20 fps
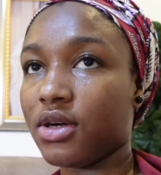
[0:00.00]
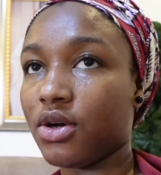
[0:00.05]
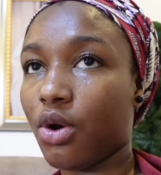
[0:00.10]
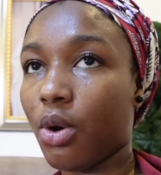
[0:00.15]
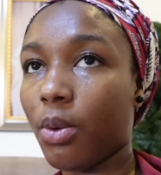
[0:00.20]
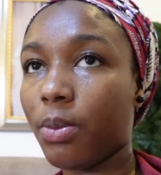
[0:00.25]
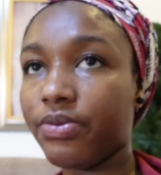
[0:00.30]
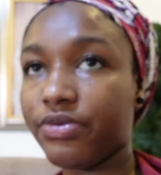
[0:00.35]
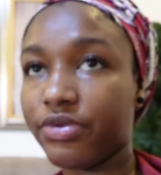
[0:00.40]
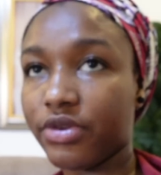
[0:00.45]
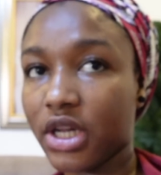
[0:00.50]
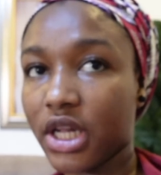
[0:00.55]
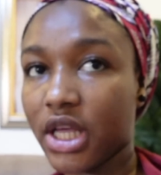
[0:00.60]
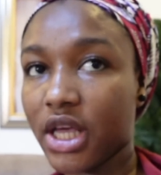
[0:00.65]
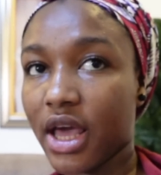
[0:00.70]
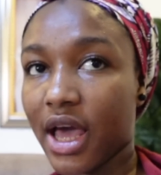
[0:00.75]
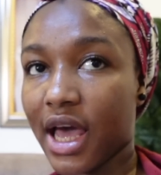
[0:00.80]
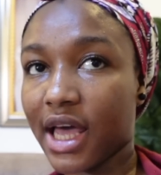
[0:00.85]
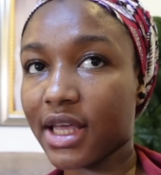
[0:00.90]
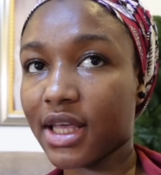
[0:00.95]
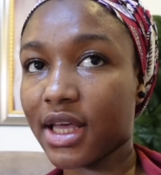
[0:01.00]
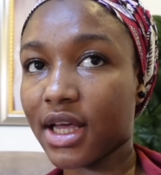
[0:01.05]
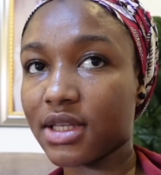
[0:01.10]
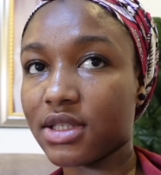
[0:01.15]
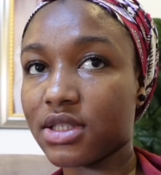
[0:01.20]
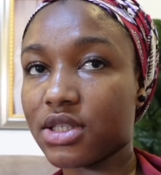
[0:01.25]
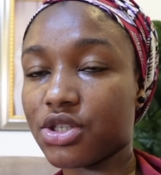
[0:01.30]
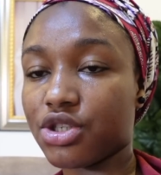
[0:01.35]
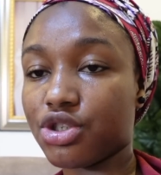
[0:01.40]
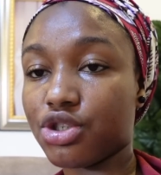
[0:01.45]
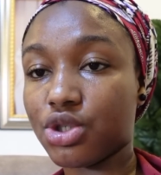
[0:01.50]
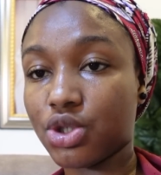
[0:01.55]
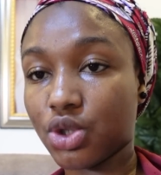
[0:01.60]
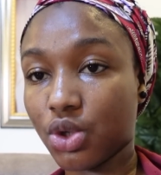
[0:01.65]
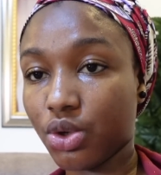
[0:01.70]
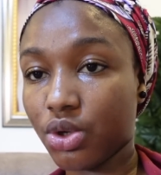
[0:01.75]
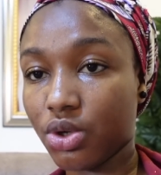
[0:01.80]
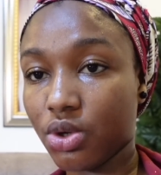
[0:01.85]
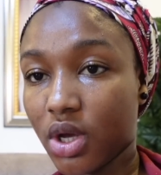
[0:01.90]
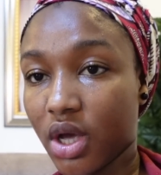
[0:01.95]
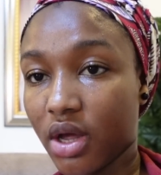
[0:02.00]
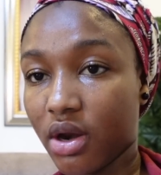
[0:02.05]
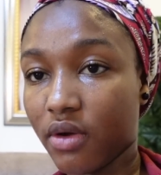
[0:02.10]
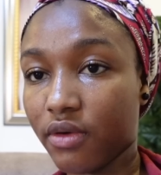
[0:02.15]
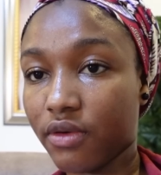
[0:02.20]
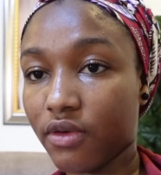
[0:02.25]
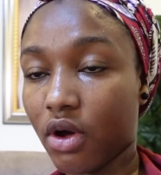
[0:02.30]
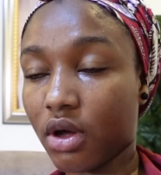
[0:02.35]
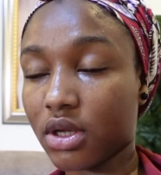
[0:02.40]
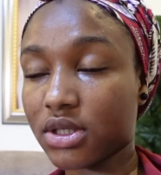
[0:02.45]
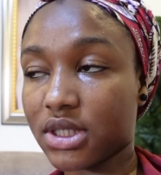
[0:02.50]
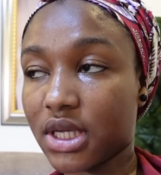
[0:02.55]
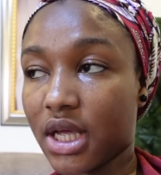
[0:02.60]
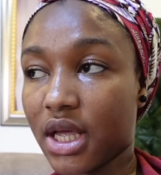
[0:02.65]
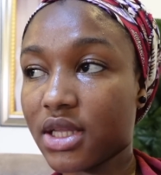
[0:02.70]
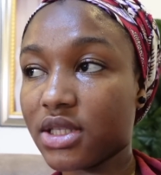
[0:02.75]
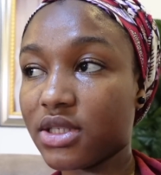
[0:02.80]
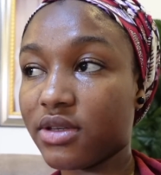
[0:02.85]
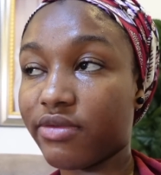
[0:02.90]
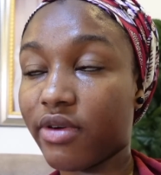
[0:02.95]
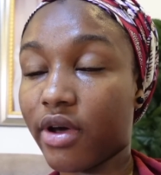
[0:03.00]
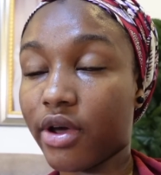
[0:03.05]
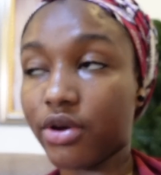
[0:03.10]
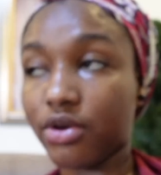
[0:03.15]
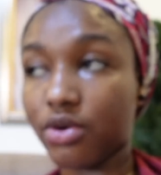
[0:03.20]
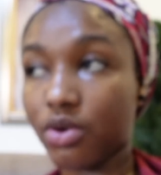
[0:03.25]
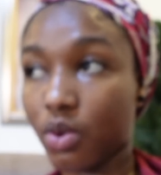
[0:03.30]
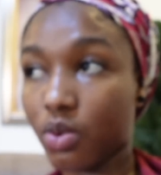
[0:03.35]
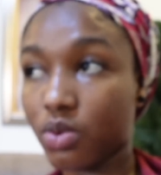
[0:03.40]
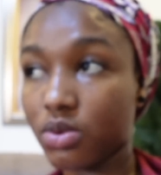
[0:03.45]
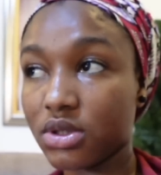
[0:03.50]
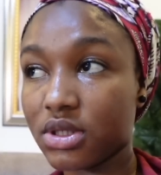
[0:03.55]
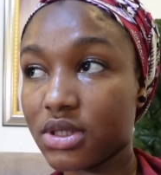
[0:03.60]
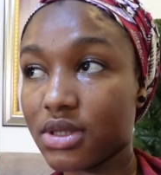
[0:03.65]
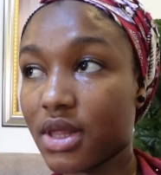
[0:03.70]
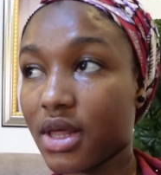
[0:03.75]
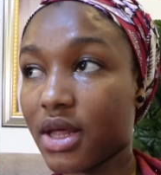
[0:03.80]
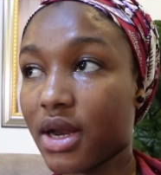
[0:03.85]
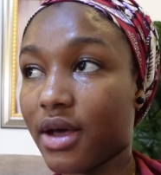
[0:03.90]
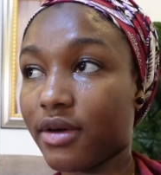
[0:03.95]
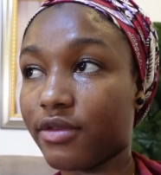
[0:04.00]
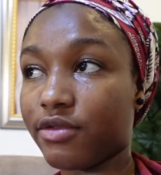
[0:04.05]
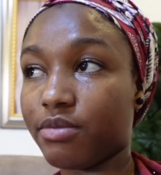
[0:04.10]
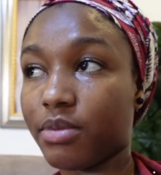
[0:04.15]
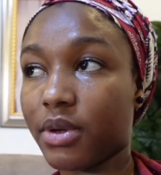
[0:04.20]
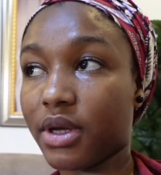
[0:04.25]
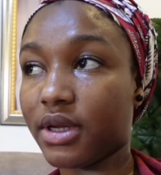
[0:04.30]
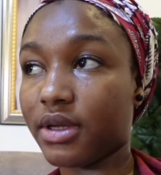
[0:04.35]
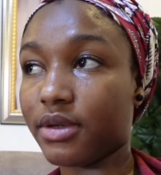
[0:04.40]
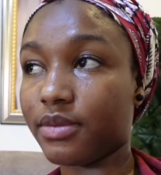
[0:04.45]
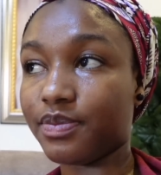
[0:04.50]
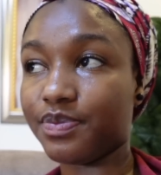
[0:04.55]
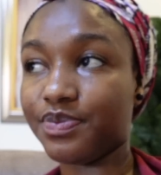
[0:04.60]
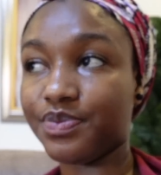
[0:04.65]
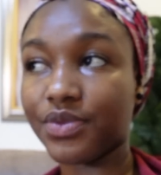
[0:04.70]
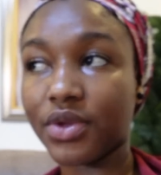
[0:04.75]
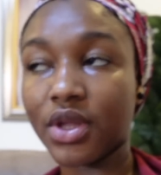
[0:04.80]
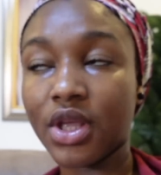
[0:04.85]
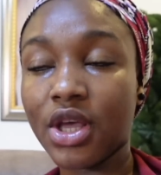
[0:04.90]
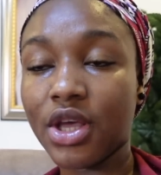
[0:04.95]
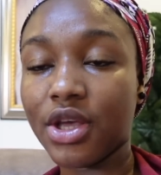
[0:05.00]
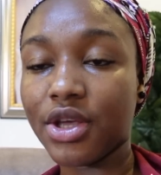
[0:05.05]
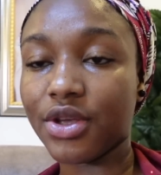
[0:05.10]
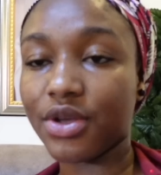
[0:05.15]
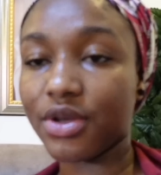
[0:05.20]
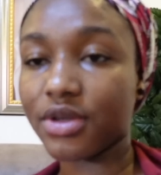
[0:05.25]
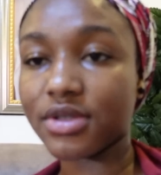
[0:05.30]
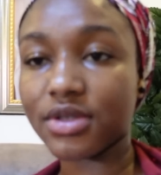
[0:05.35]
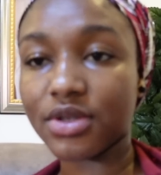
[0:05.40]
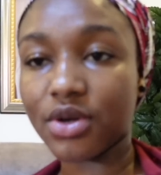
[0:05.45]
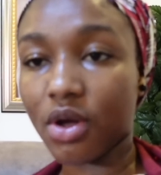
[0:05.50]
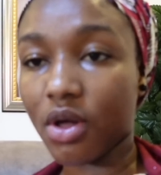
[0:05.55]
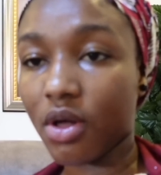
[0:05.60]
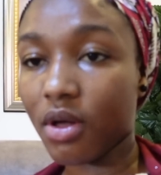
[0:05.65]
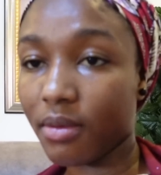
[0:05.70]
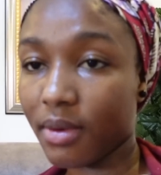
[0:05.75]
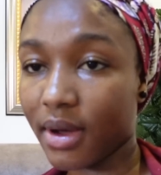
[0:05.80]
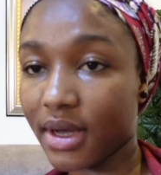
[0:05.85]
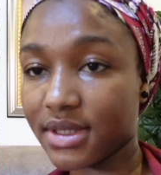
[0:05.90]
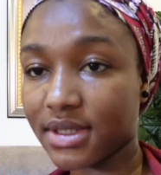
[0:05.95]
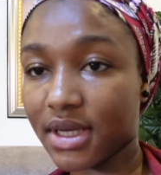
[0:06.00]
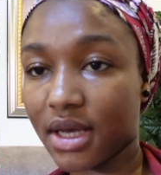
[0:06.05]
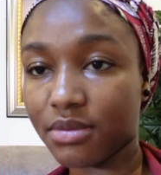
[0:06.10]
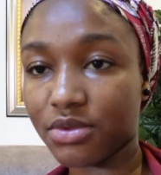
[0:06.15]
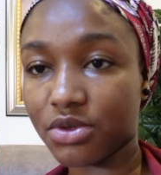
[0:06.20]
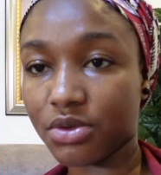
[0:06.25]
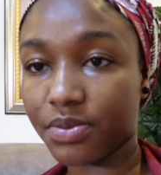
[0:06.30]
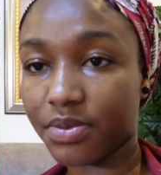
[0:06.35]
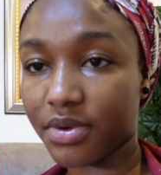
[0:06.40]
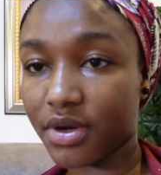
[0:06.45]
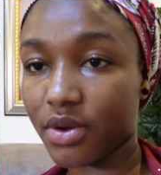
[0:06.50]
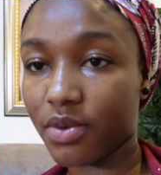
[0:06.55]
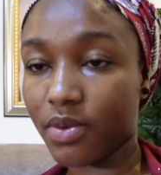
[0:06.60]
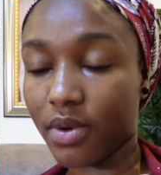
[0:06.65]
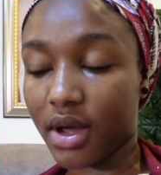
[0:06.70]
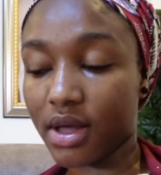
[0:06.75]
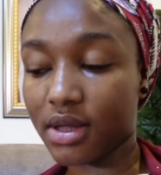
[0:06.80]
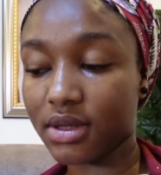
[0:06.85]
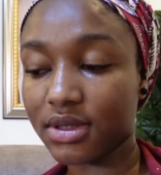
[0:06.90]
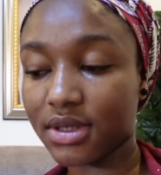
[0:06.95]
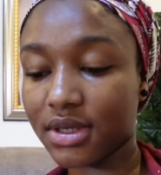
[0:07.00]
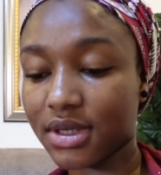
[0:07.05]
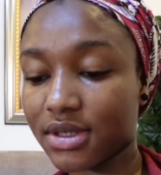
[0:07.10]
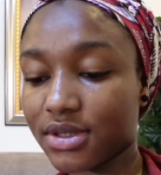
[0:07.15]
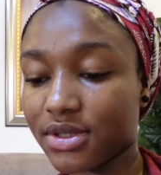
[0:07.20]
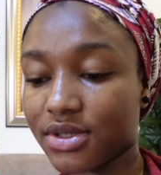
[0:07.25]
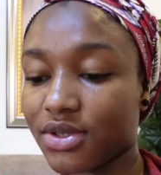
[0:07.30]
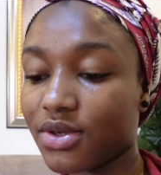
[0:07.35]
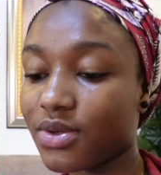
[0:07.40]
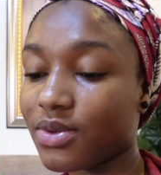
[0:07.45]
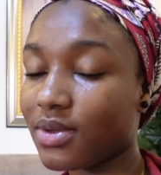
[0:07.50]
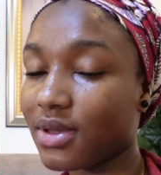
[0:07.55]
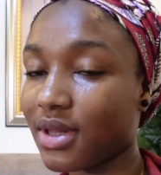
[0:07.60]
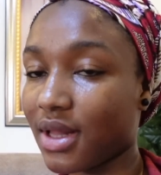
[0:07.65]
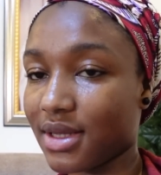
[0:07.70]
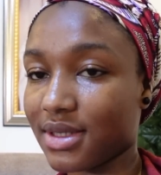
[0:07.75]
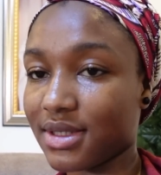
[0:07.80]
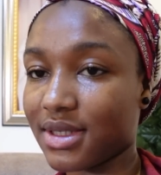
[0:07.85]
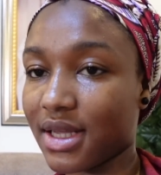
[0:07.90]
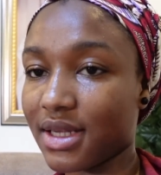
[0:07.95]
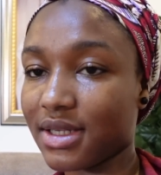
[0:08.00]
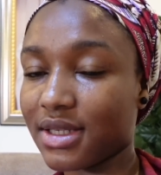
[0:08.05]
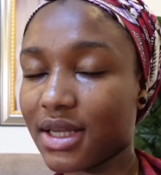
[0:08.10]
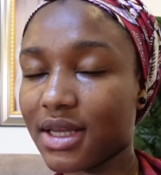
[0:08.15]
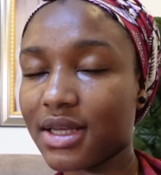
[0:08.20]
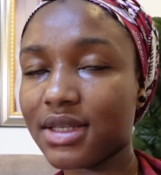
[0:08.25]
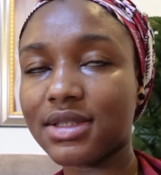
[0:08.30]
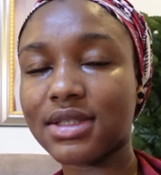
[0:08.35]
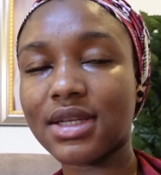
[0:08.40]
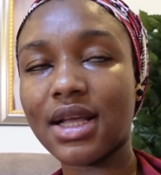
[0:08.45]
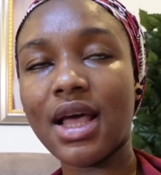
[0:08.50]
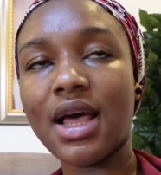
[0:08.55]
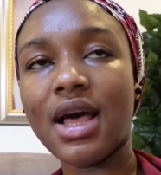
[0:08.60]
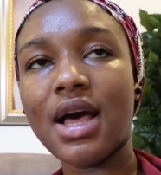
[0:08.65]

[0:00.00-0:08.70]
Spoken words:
hopefully I get to show you enough content. If I don't, then I've been using all my time to pray well, because you know, last 10 days.